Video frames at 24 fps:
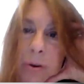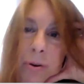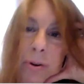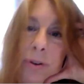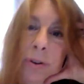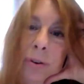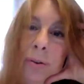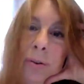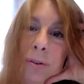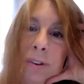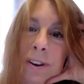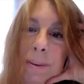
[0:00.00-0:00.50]

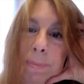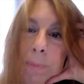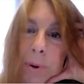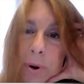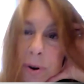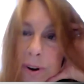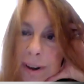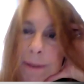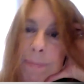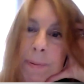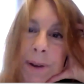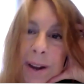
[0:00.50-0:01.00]
two
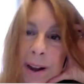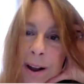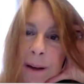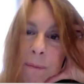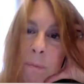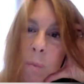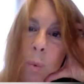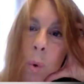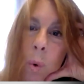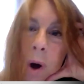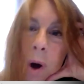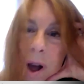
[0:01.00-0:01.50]
spirits
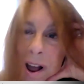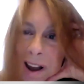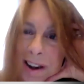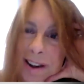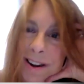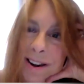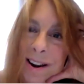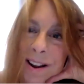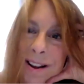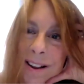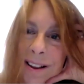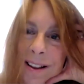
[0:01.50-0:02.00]
become one?